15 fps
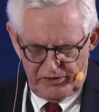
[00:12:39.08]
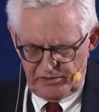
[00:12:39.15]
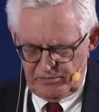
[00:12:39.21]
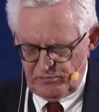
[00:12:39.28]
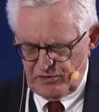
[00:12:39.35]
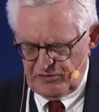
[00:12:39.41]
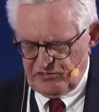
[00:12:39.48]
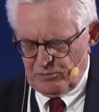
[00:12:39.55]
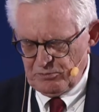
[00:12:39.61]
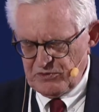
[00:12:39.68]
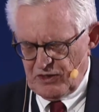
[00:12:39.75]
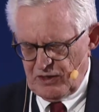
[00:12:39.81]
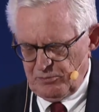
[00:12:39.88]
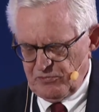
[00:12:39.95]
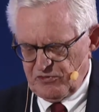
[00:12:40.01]
we
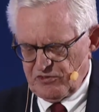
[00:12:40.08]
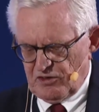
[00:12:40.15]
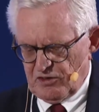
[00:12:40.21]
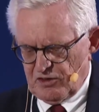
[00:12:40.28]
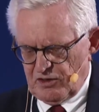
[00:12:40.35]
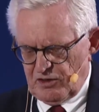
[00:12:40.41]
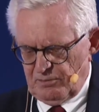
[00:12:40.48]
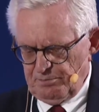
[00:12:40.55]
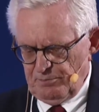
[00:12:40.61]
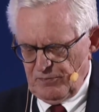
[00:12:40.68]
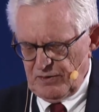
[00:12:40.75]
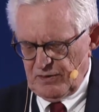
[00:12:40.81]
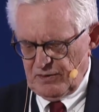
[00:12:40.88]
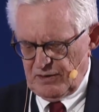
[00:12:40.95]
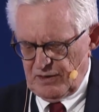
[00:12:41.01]
sometimes are
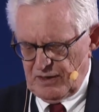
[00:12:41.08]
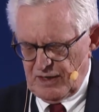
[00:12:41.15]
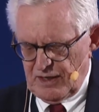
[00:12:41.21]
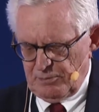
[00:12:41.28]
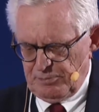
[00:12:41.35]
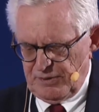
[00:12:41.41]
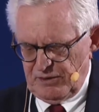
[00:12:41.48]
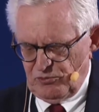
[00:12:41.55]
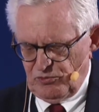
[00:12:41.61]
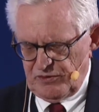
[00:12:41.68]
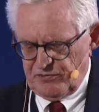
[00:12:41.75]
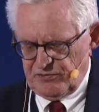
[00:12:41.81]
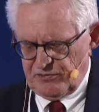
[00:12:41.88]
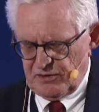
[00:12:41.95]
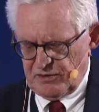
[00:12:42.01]
happy
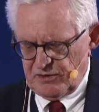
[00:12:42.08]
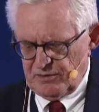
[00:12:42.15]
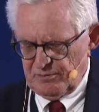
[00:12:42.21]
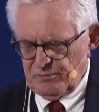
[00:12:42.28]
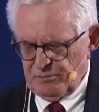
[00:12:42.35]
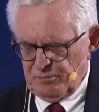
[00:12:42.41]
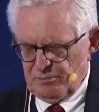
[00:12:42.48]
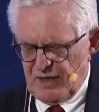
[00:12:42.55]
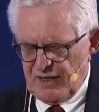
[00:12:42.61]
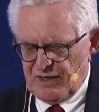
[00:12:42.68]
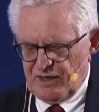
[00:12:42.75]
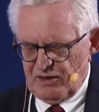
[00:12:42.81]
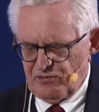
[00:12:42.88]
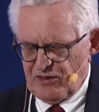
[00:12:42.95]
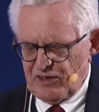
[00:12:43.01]
with
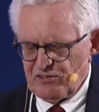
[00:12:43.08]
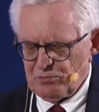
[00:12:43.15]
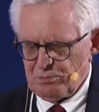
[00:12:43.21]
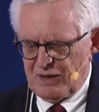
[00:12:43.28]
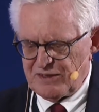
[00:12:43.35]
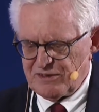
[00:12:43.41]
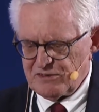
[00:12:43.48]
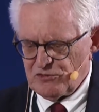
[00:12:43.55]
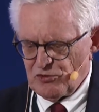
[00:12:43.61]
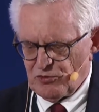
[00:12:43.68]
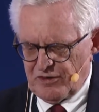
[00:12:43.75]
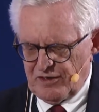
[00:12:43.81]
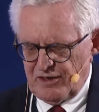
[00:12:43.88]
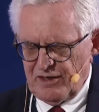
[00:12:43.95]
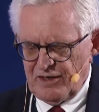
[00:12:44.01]
making things
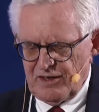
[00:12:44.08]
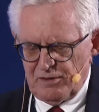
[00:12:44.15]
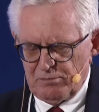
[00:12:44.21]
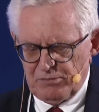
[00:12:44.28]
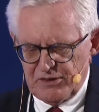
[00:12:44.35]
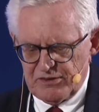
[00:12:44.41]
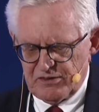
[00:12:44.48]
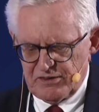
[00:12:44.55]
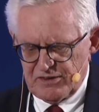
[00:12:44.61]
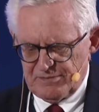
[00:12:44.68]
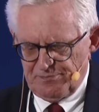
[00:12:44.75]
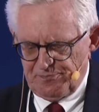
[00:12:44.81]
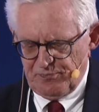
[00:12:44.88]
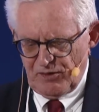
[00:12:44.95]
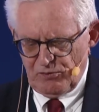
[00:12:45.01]
mandatory. But
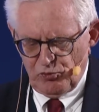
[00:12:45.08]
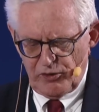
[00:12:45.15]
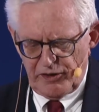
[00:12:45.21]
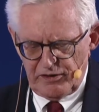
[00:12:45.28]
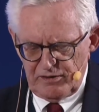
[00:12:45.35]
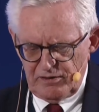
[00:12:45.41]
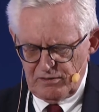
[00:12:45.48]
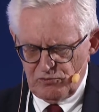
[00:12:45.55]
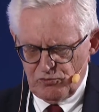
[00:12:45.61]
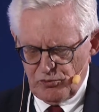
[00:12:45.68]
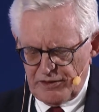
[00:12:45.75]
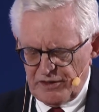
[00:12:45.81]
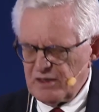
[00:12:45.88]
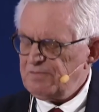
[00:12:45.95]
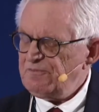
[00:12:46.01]

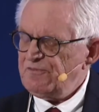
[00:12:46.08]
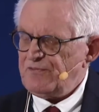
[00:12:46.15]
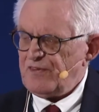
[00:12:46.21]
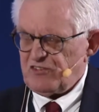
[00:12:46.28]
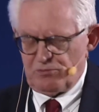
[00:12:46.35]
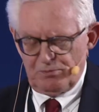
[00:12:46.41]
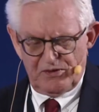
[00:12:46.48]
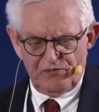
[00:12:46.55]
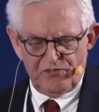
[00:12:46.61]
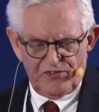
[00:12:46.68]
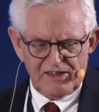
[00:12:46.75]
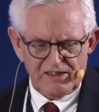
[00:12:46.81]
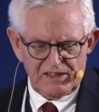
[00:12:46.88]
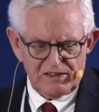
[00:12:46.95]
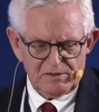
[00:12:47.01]
what are fishermen
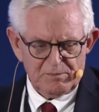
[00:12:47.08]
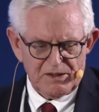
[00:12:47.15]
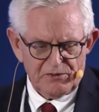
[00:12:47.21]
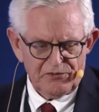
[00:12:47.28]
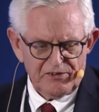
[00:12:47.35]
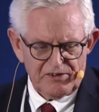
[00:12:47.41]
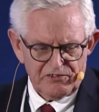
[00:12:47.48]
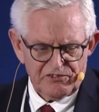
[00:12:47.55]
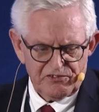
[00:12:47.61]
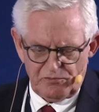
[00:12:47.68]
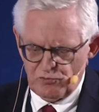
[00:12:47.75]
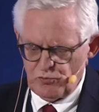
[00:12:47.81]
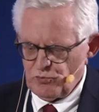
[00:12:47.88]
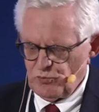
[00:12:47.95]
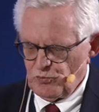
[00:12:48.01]
thinking about this?
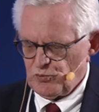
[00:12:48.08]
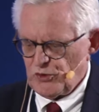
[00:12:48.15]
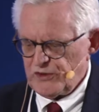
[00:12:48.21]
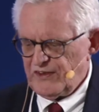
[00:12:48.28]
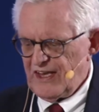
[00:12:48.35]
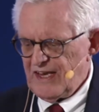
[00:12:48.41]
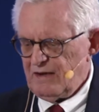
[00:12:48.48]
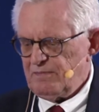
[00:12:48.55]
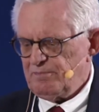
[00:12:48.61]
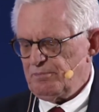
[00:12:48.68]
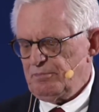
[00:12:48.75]
Would they